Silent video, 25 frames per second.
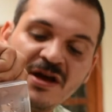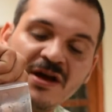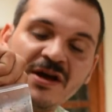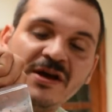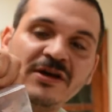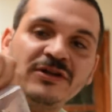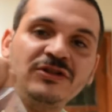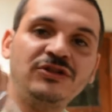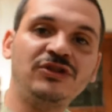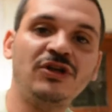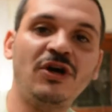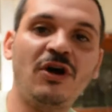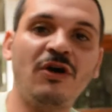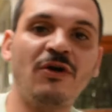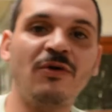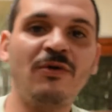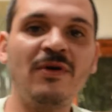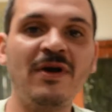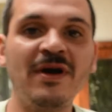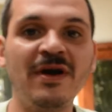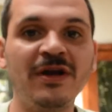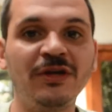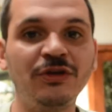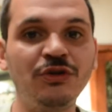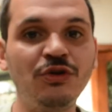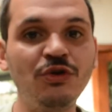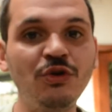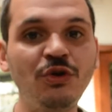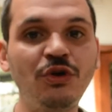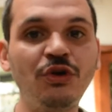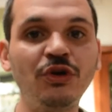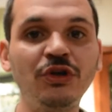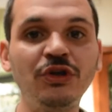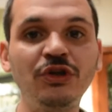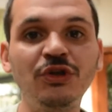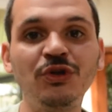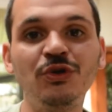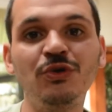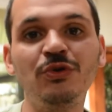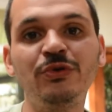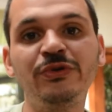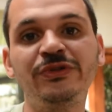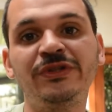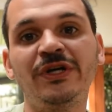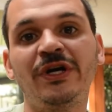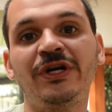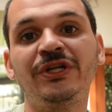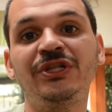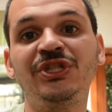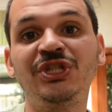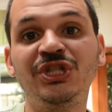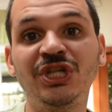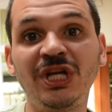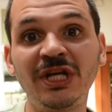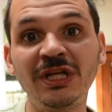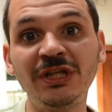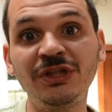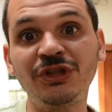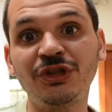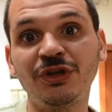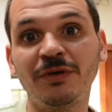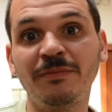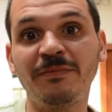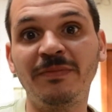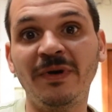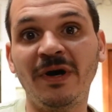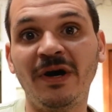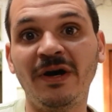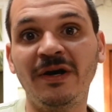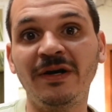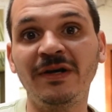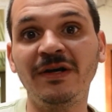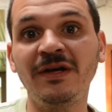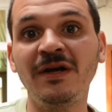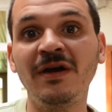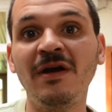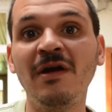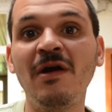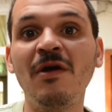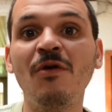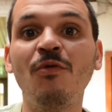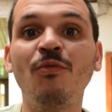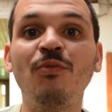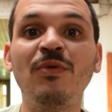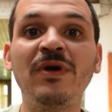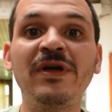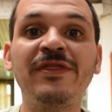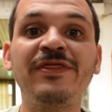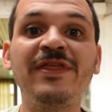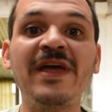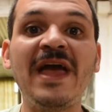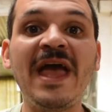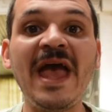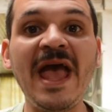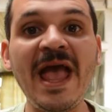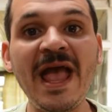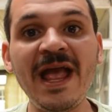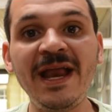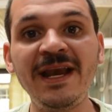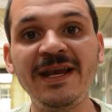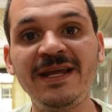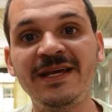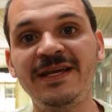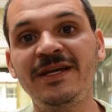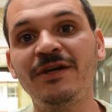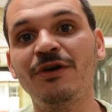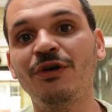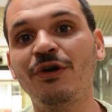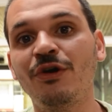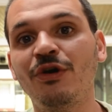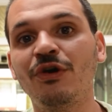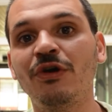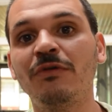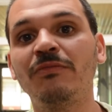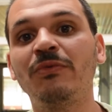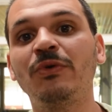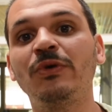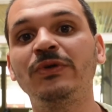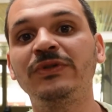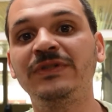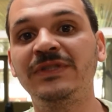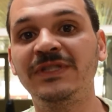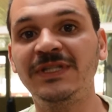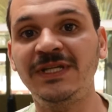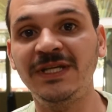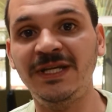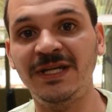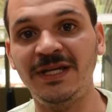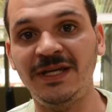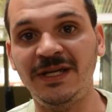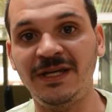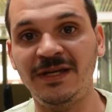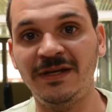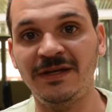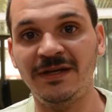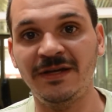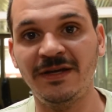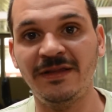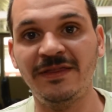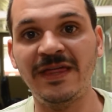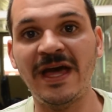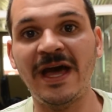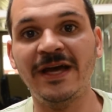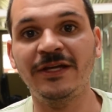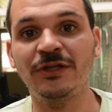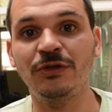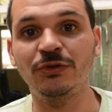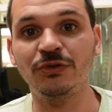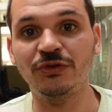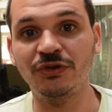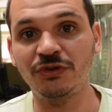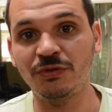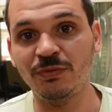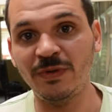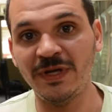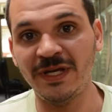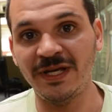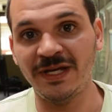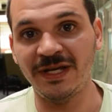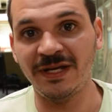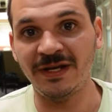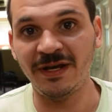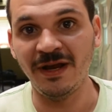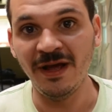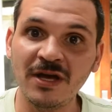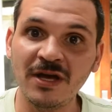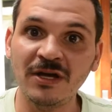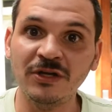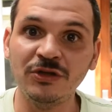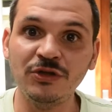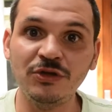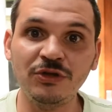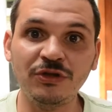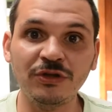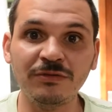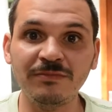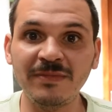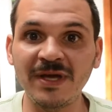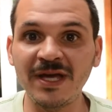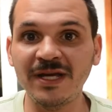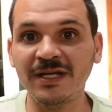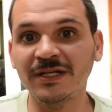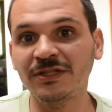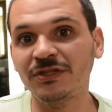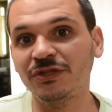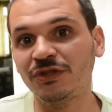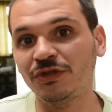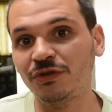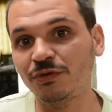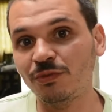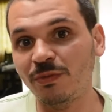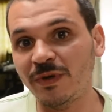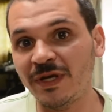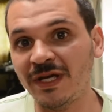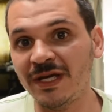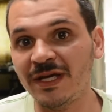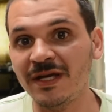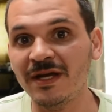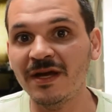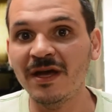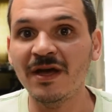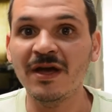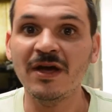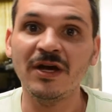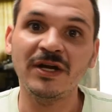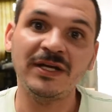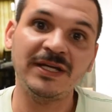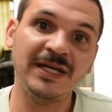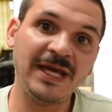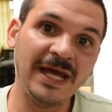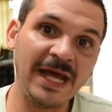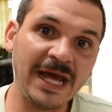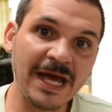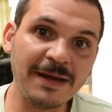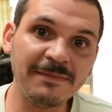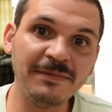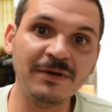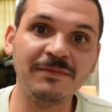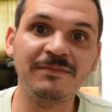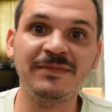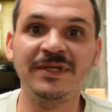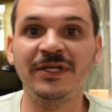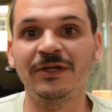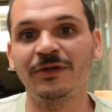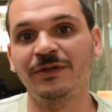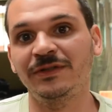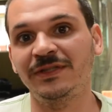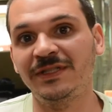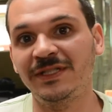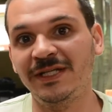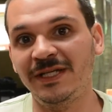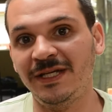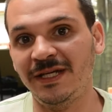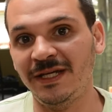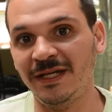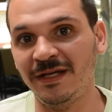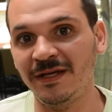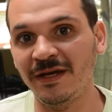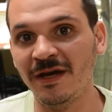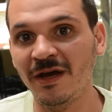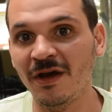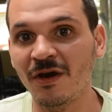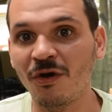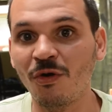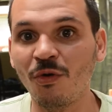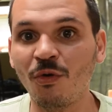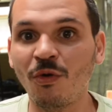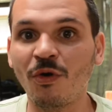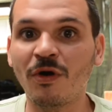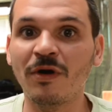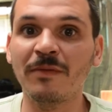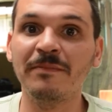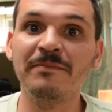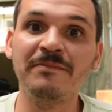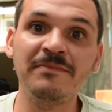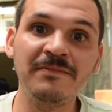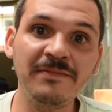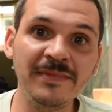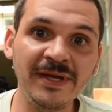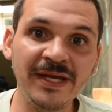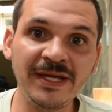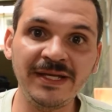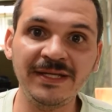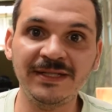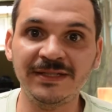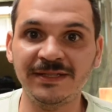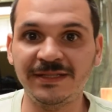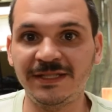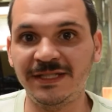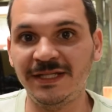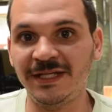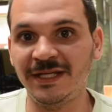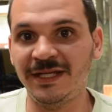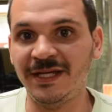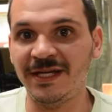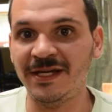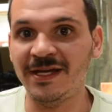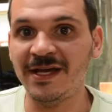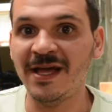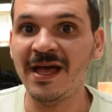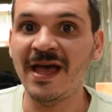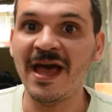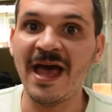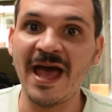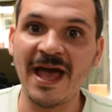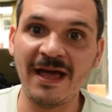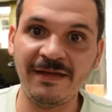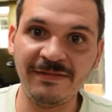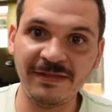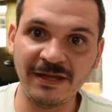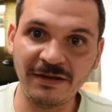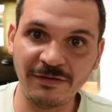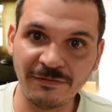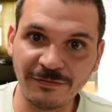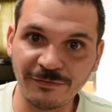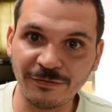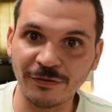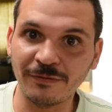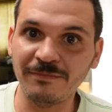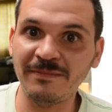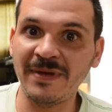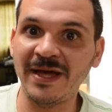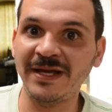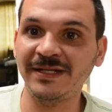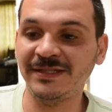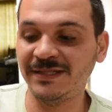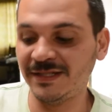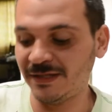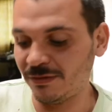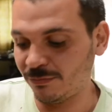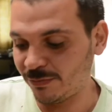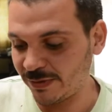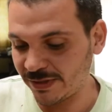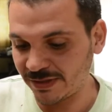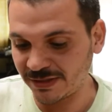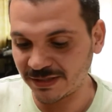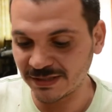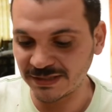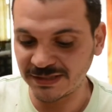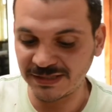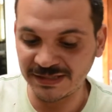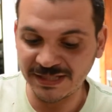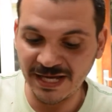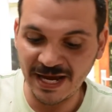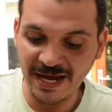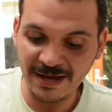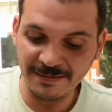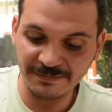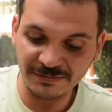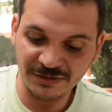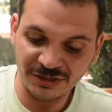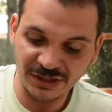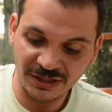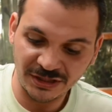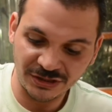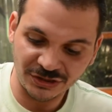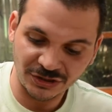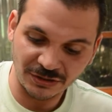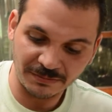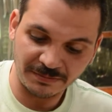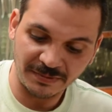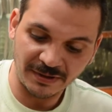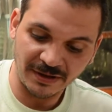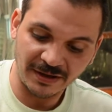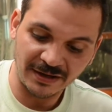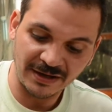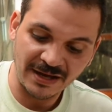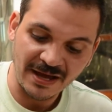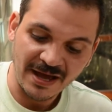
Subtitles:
So you could use a ginger bug with any herbal tea that you sweeten. You could make a sweet chamomile tea or mint tea, and then ferment it with the same ginger bug.